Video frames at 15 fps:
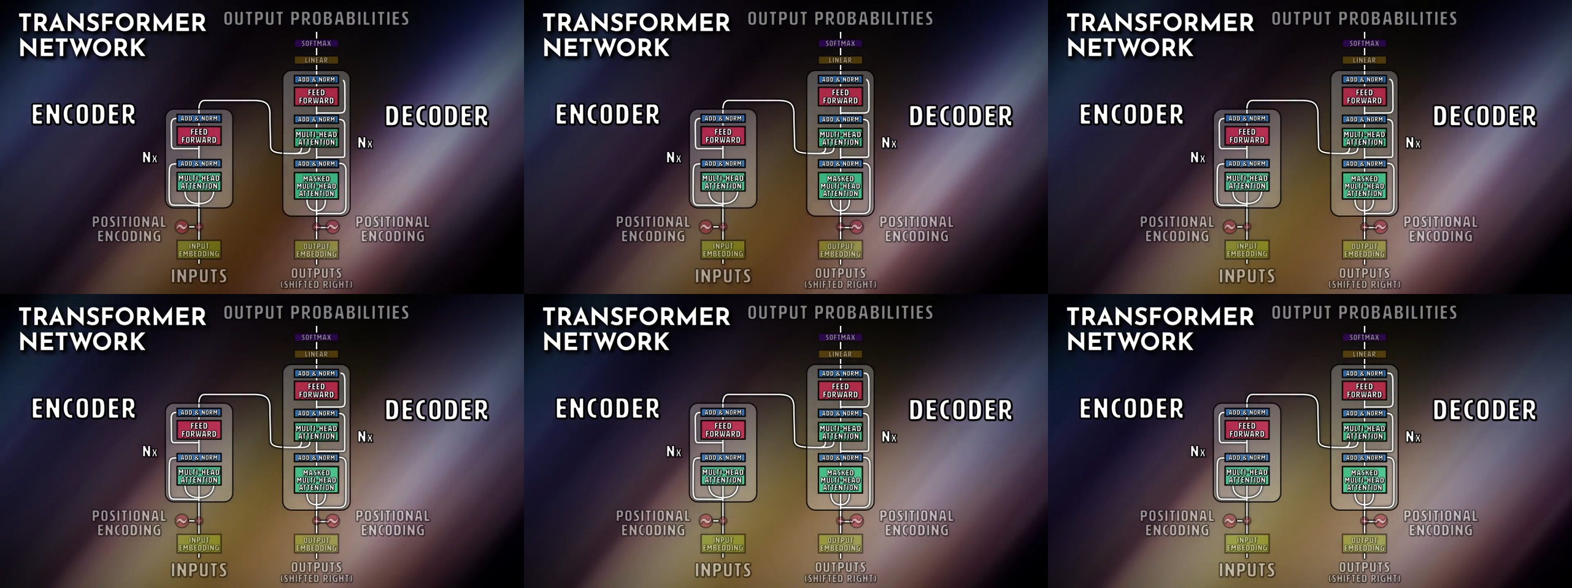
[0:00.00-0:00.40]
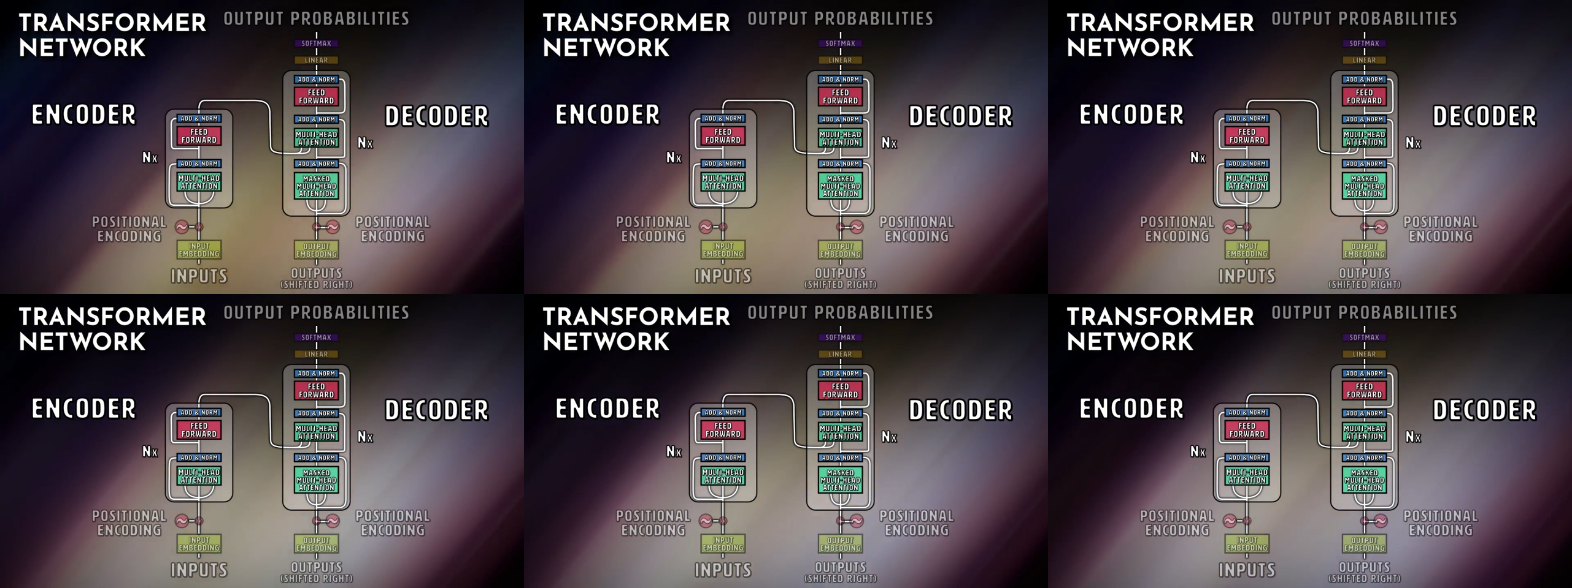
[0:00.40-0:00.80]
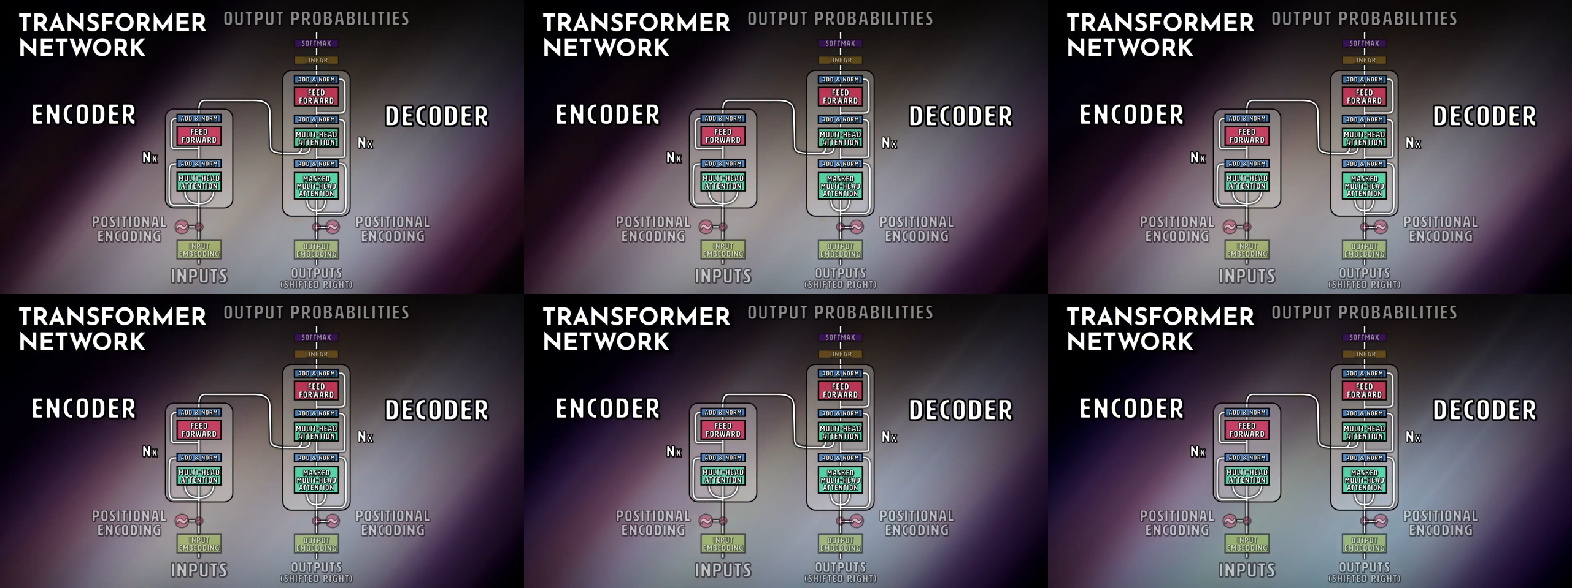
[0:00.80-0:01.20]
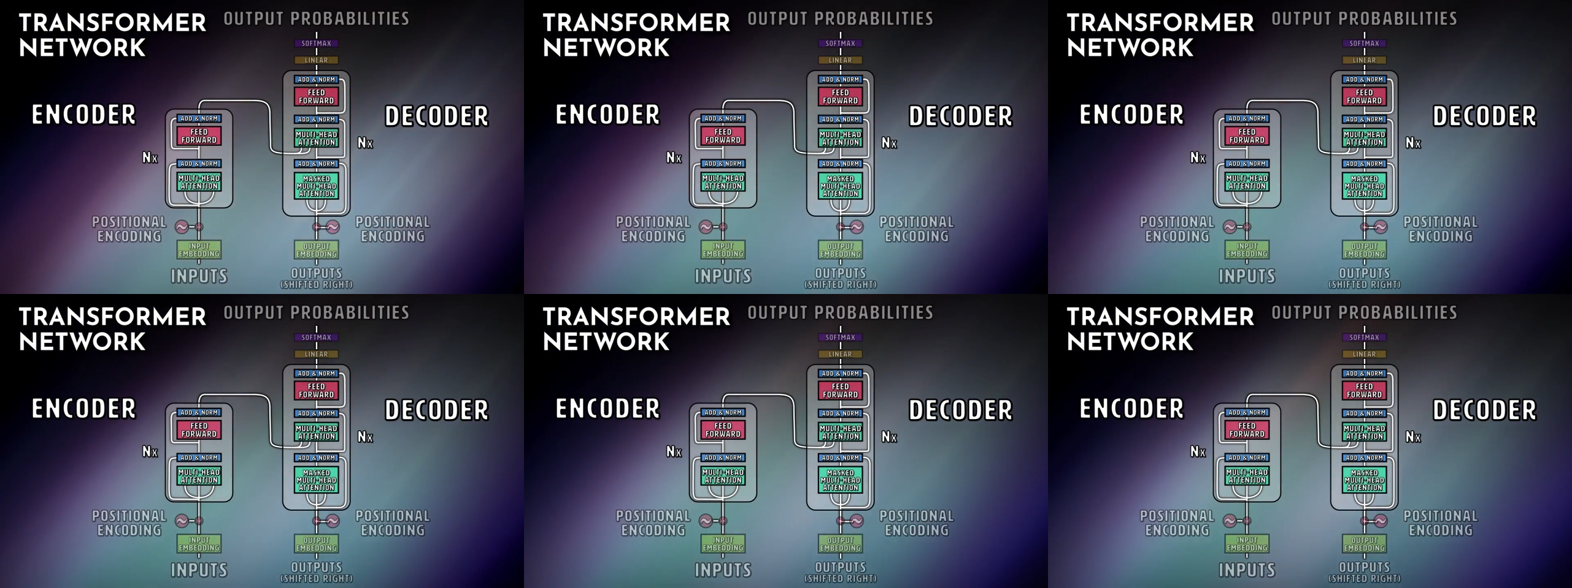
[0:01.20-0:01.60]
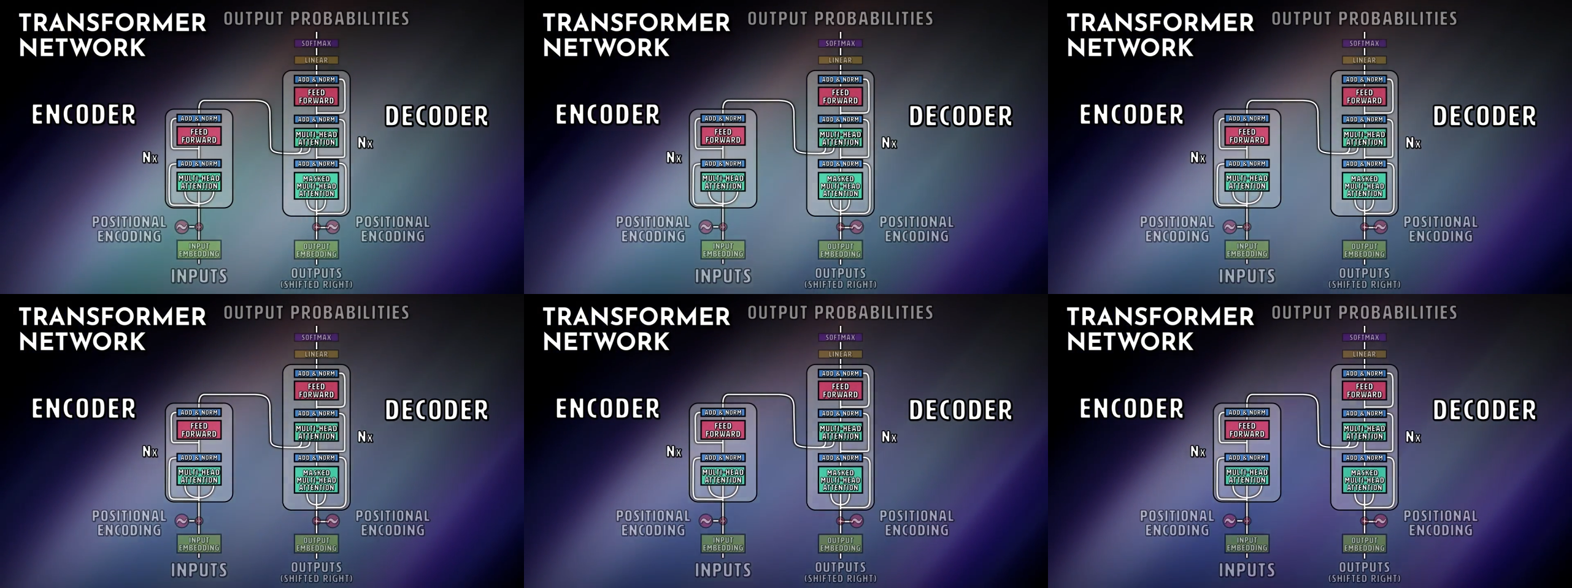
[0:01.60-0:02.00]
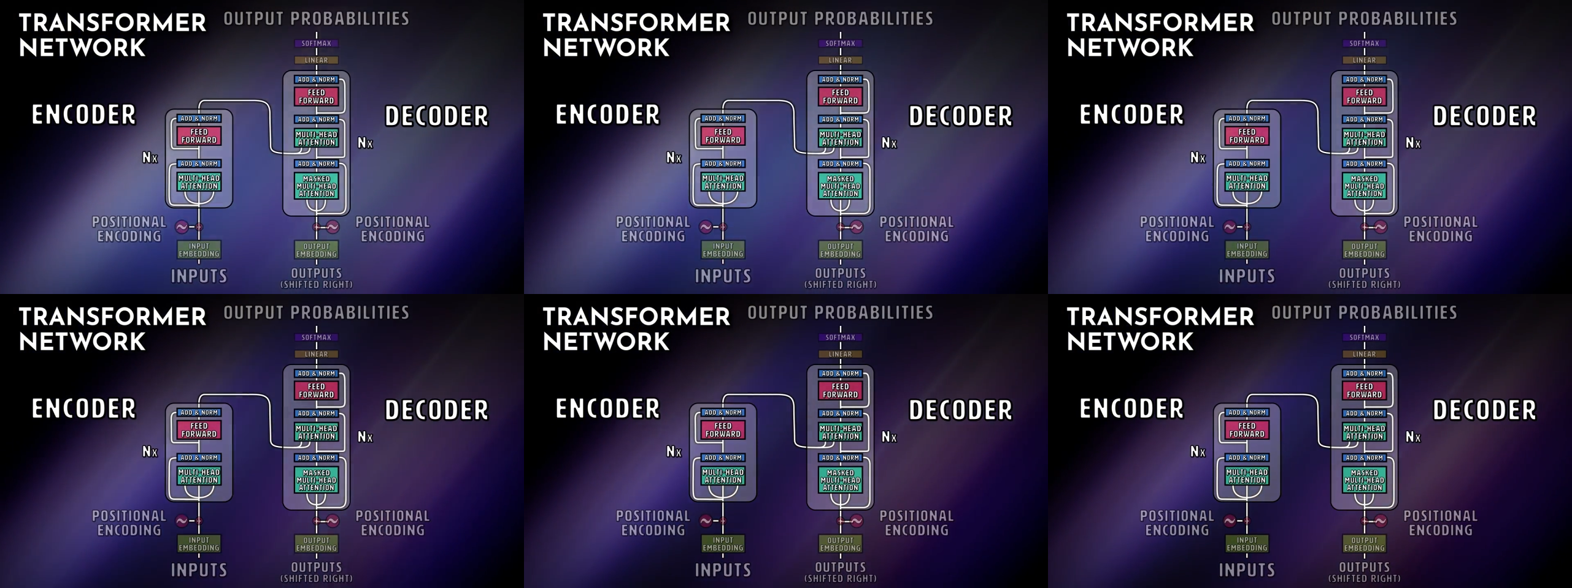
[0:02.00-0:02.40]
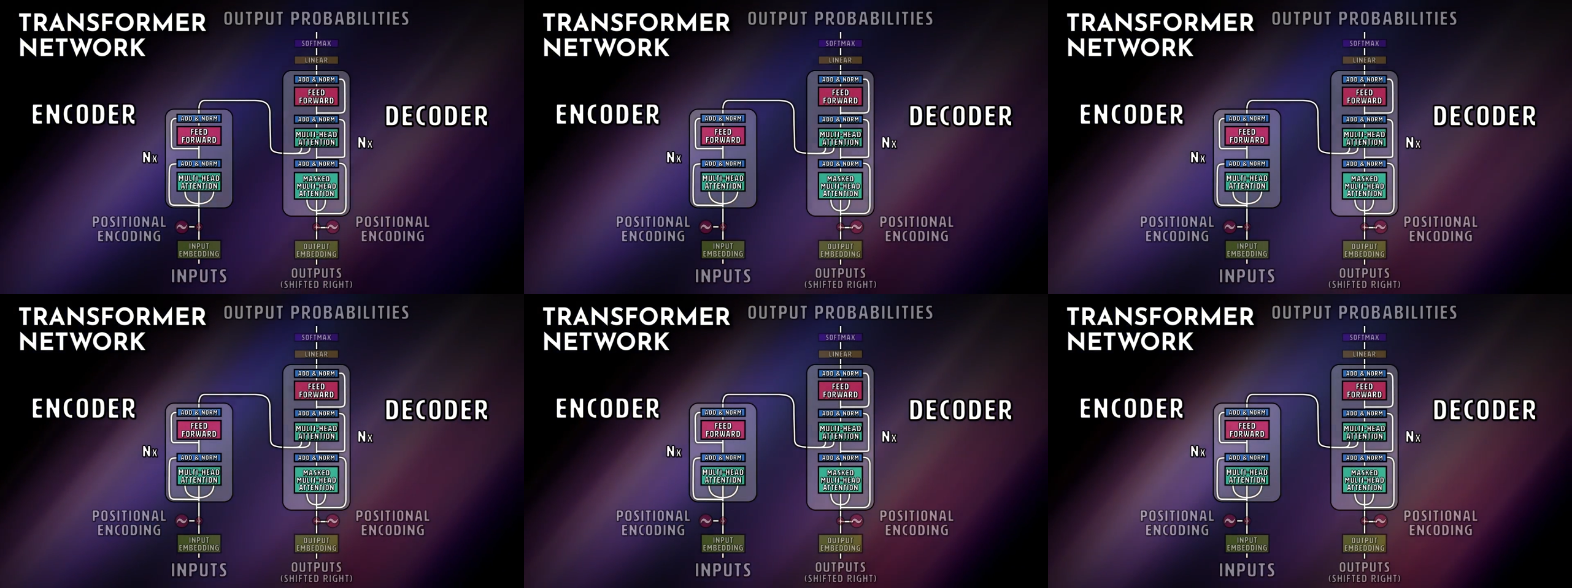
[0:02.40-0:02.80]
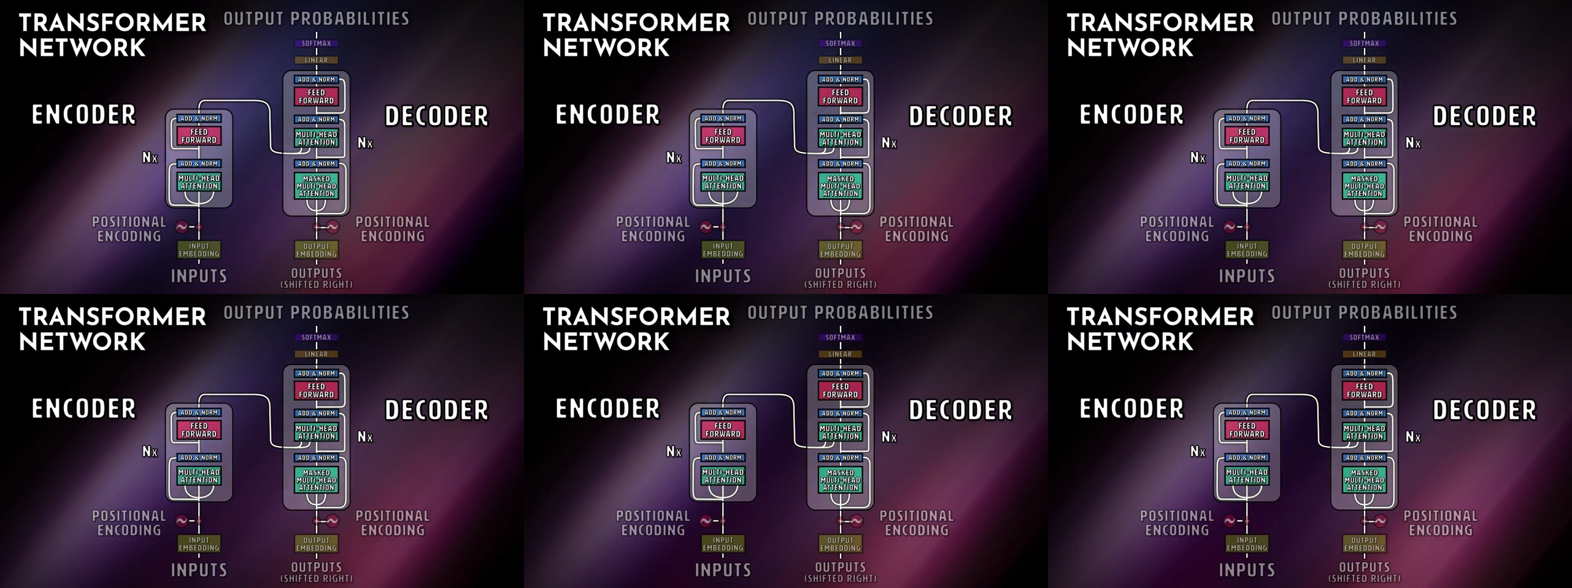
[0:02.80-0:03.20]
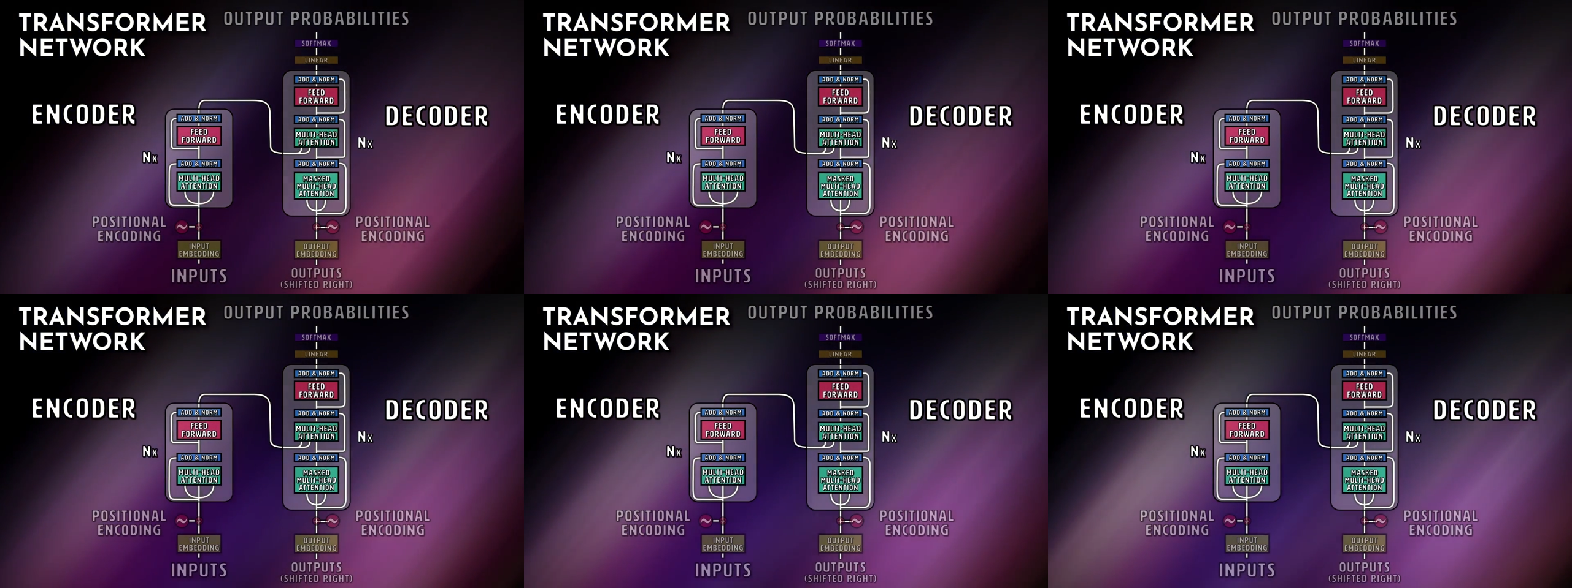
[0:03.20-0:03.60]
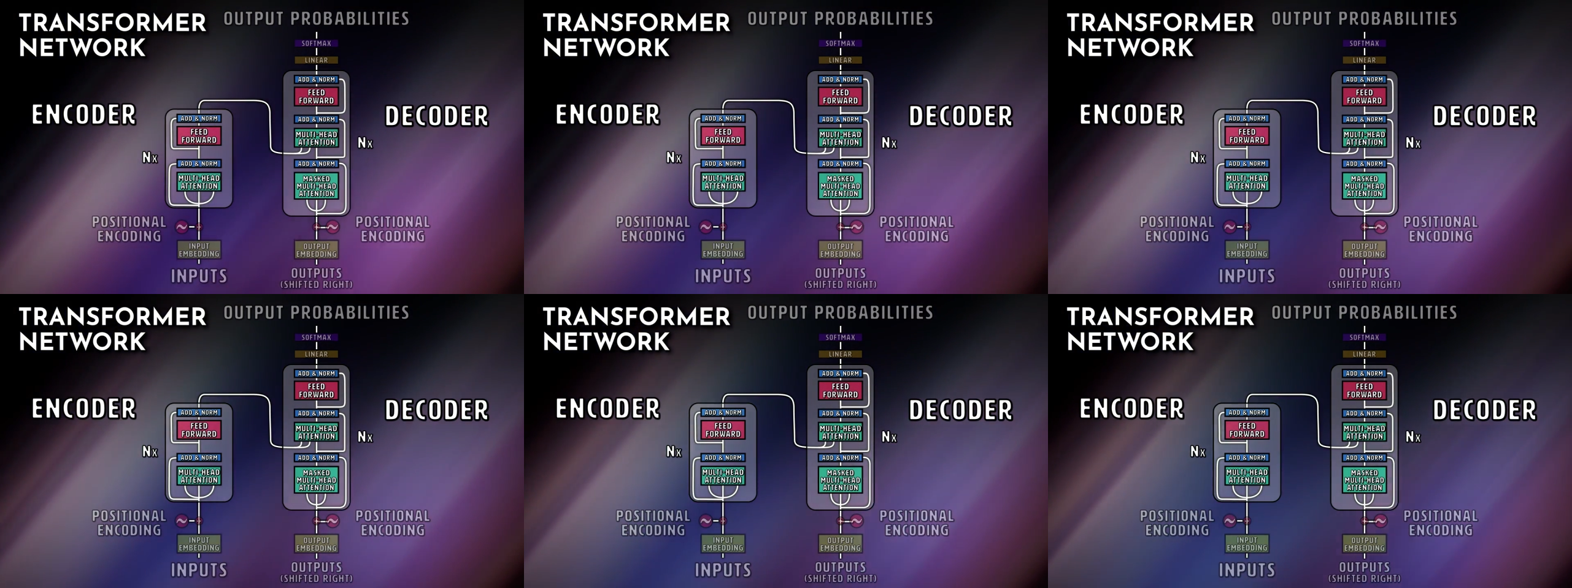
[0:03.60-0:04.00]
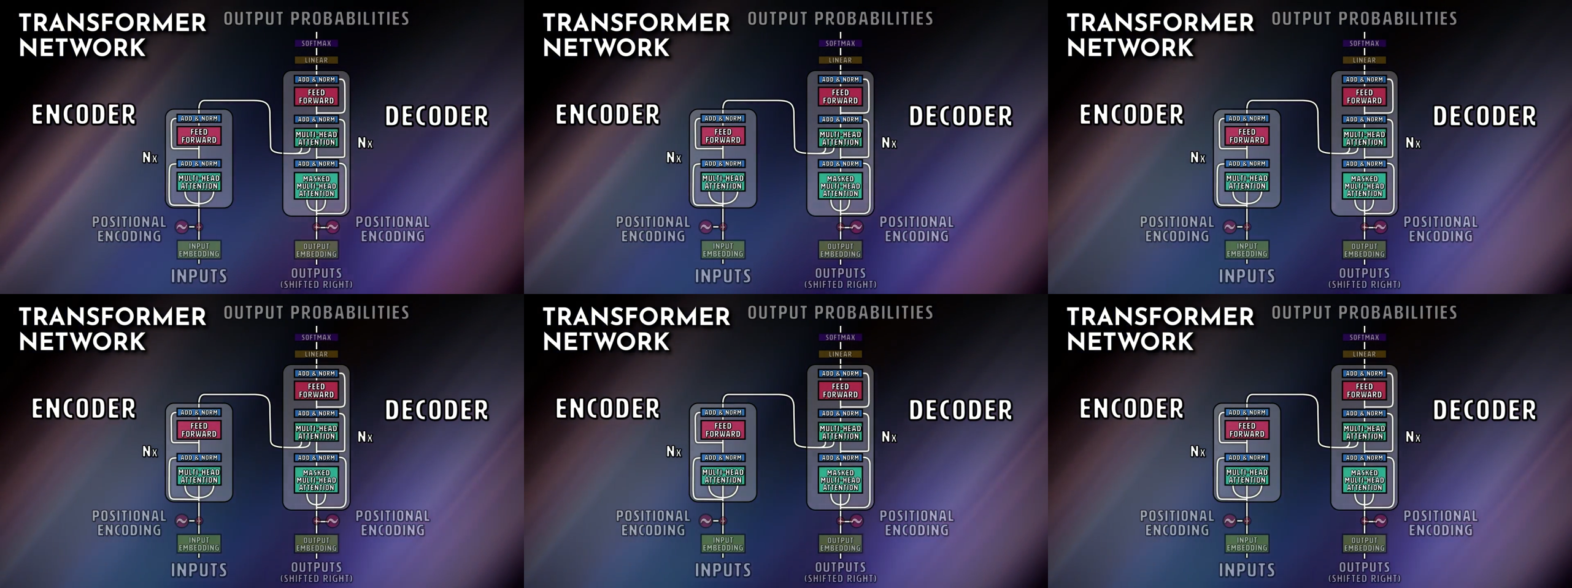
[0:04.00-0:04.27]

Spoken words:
No face is visible, so there are no lips to read.